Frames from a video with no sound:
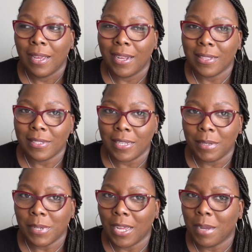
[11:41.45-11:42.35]
At the
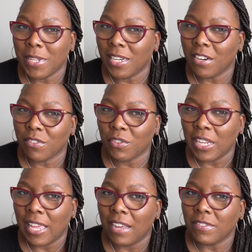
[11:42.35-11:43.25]
same time, they never
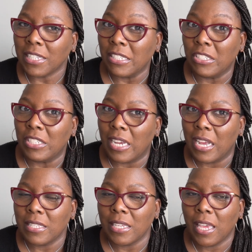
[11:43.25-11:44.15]
really have like this
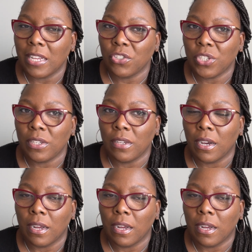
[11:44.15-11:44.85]
jazzy, catchy